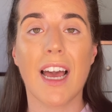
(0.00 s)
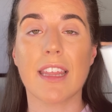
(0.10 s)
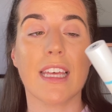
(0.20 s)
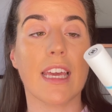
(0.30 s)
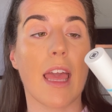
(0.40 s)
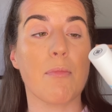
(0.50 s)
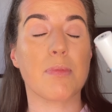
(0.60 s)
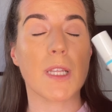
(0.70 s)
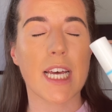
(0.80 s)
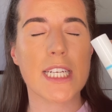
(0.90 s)
I think it
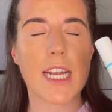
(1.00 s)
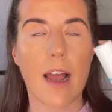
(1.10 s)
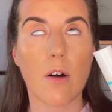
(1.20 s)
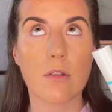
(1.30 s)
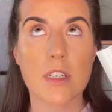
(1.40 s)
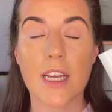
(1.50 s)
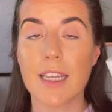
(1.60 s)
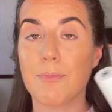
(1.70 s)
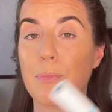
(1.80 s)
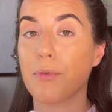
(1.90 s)
blended out
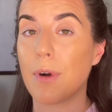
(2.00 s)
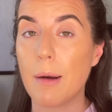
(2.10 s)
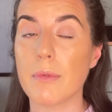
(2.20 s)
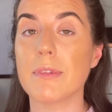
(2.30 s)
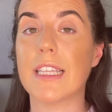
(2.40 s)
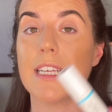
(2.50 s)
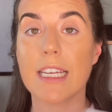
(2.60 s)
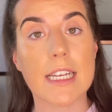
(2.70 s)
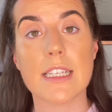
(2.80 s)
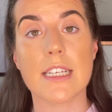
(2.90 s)
probably the
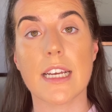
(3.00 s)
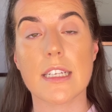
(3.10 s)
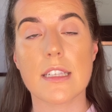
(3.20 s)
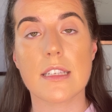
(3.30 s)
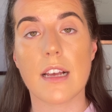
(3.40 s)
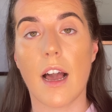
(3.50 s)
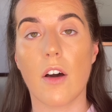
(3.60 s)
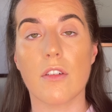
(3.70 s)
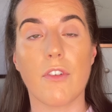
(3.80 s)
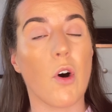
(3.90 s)
easiest
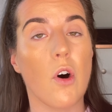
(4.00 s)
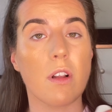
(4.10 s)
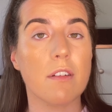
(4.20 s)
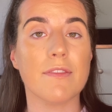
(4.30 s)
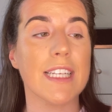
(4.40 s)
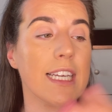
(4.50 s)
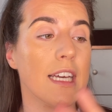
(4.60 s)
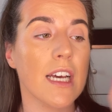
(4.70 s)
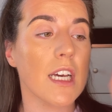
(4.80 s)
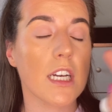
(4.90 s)
out of all of
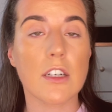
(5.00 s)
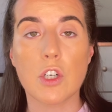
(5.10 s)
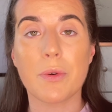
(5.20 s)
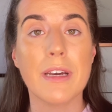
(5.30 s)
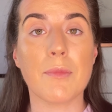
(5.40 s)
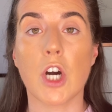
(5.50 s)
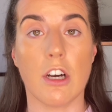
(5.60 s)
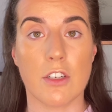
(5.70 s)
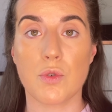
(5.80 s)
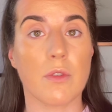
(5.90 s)
the cream
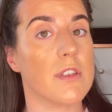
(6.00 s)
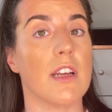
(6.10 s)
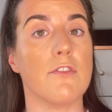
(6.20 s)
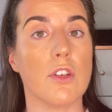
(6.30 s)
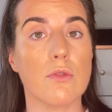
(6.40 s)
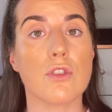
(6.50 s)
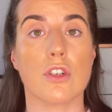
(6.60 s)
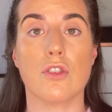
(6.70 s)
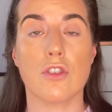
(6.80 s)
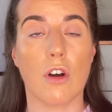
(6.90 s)
contours I've used
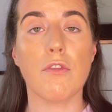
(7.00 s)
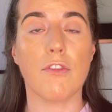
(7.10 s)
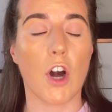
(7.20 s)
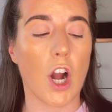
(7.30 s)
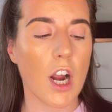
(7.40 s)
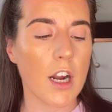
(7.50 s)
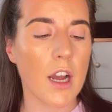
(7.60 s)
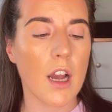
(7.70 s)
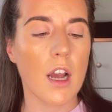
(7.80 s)
so far.